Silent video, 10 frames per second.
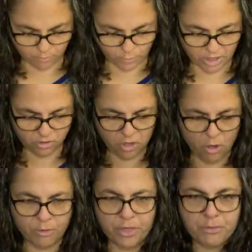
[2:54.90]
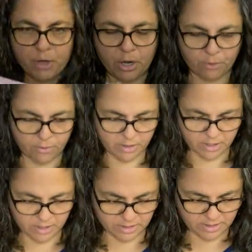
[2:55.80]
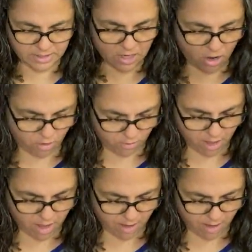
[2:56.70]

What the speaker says: will go through. So